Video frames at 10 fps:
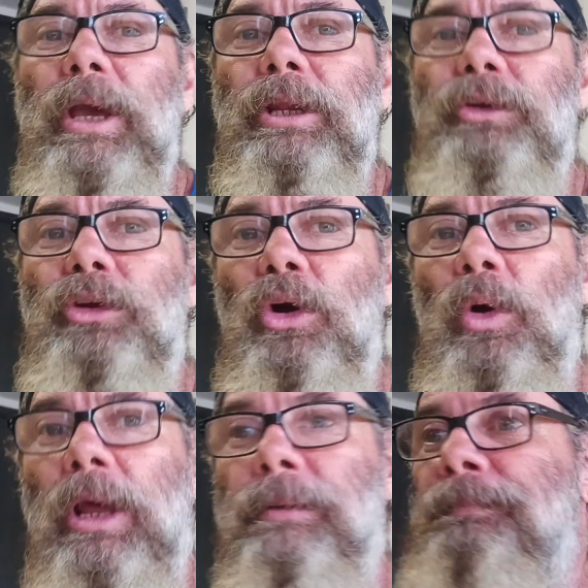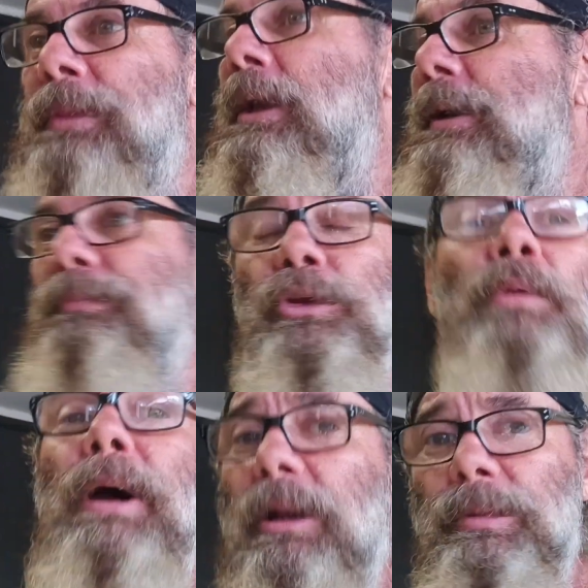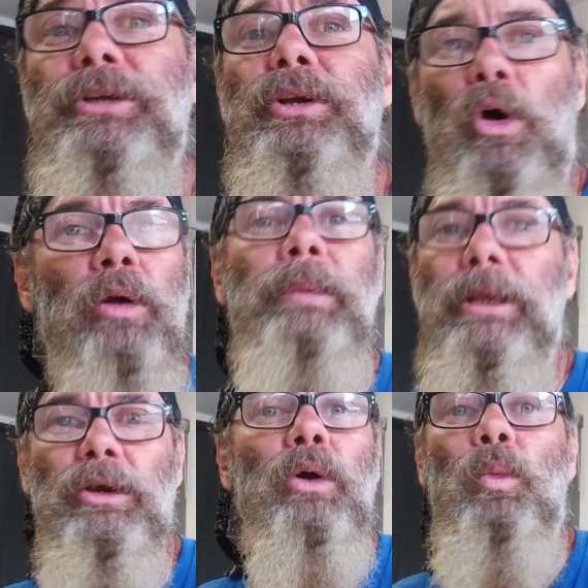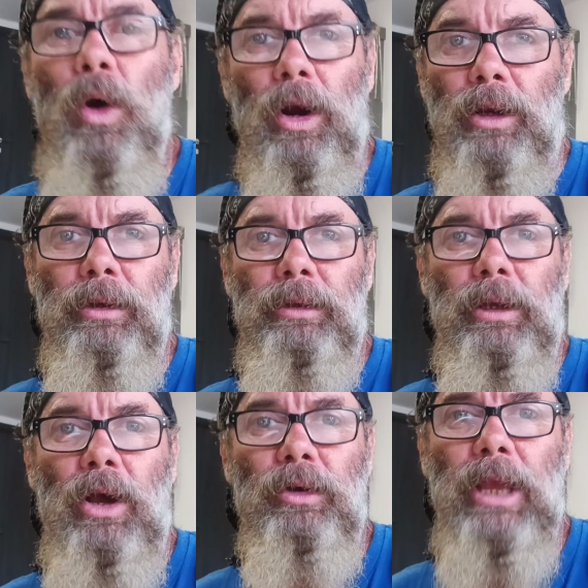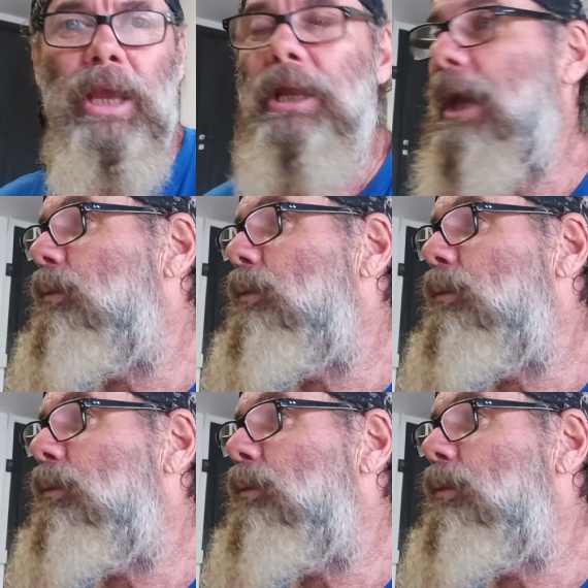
way to do it, you better be showing me your work okay?